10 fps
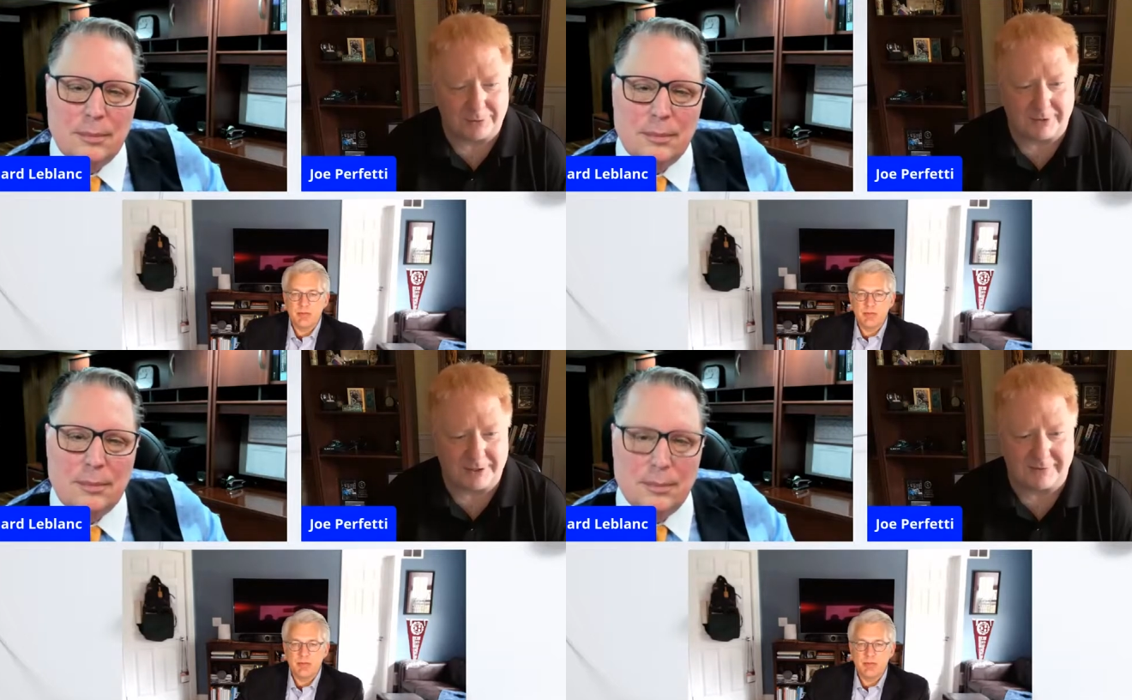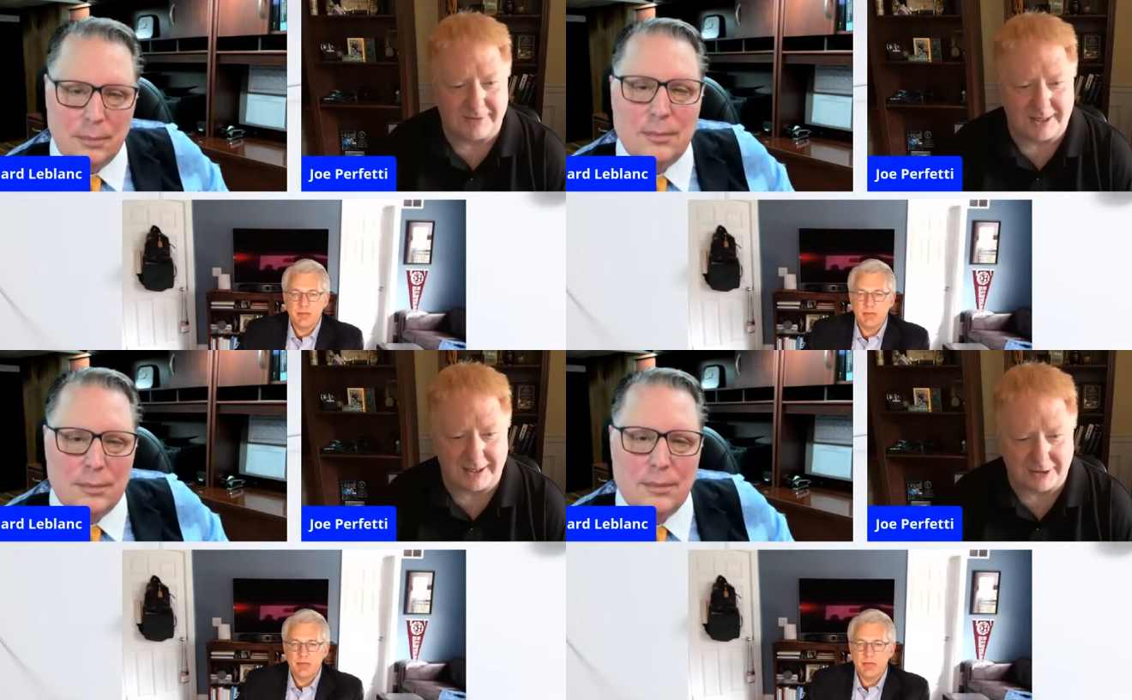Speaker 1: or things of
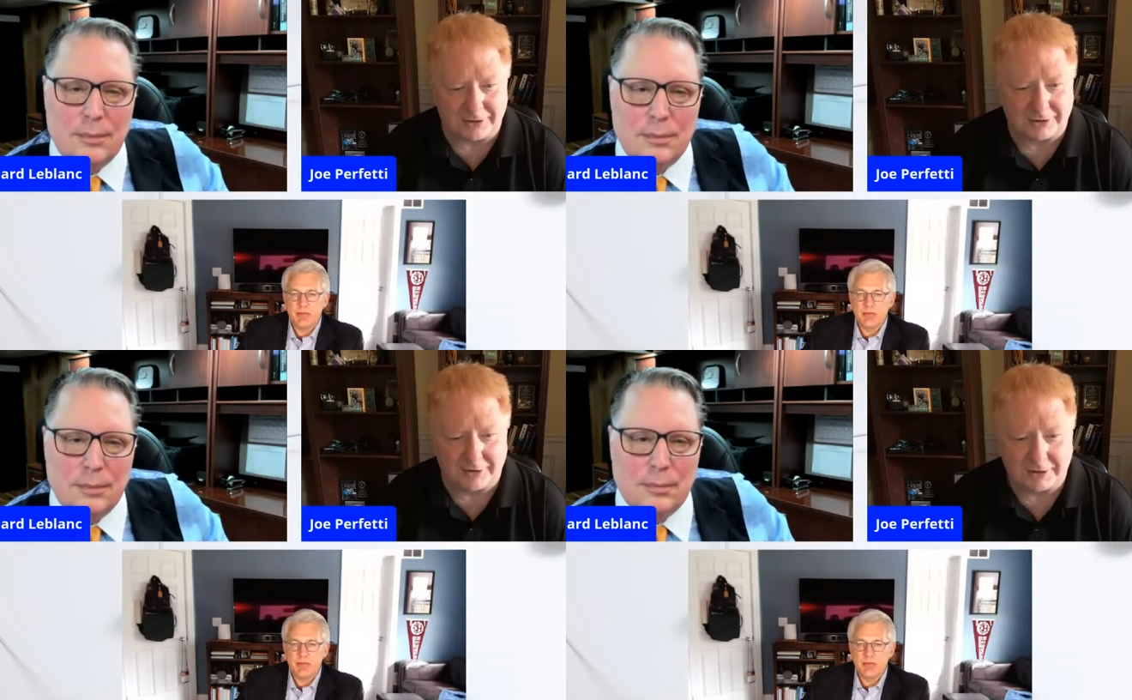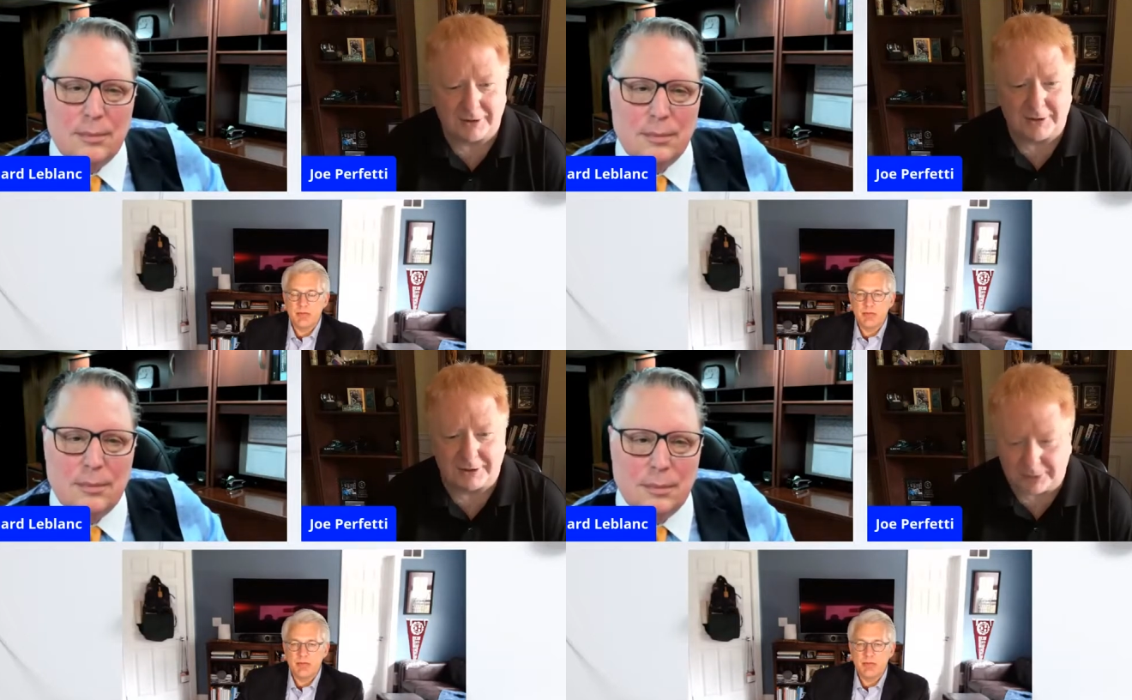that nature.
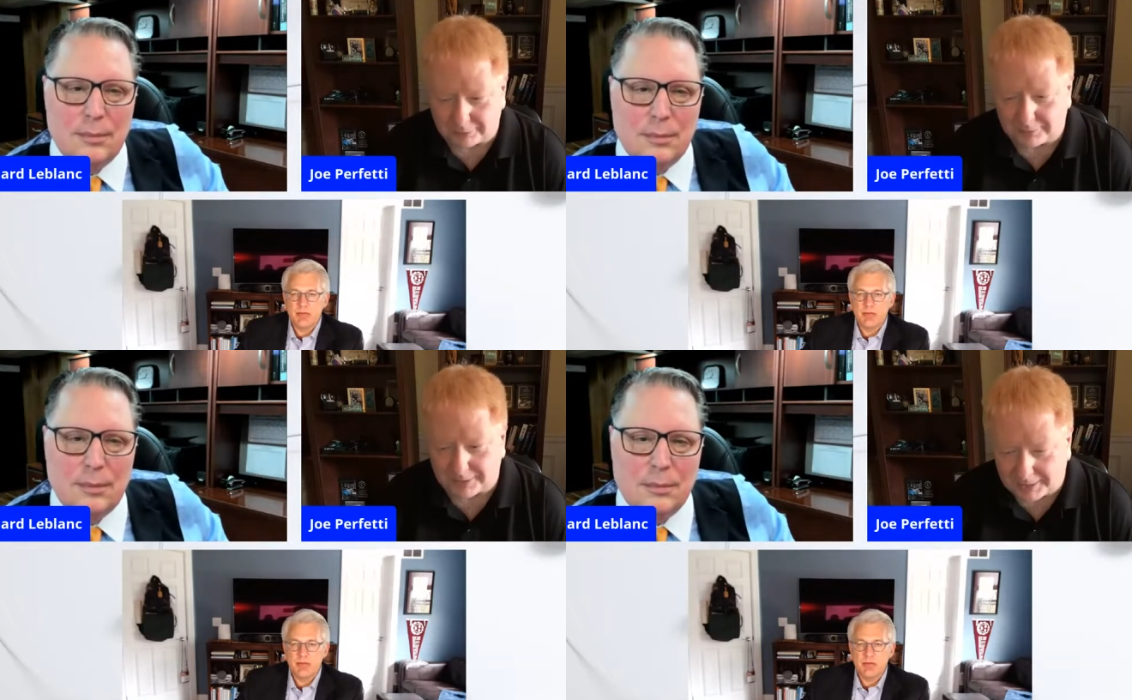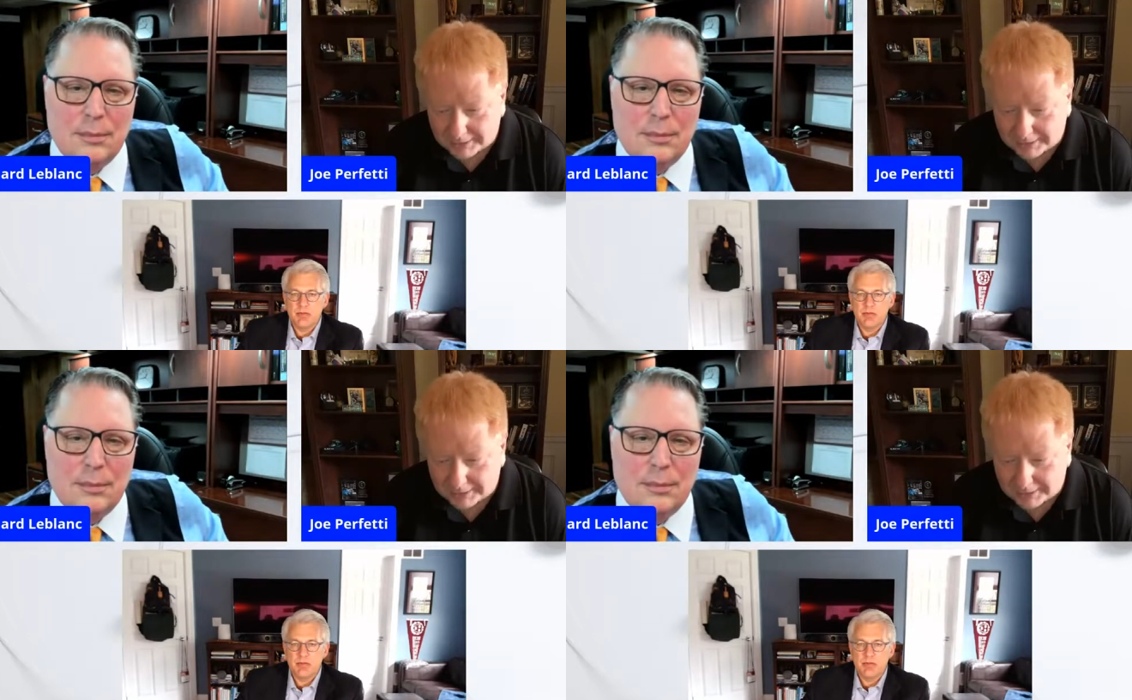So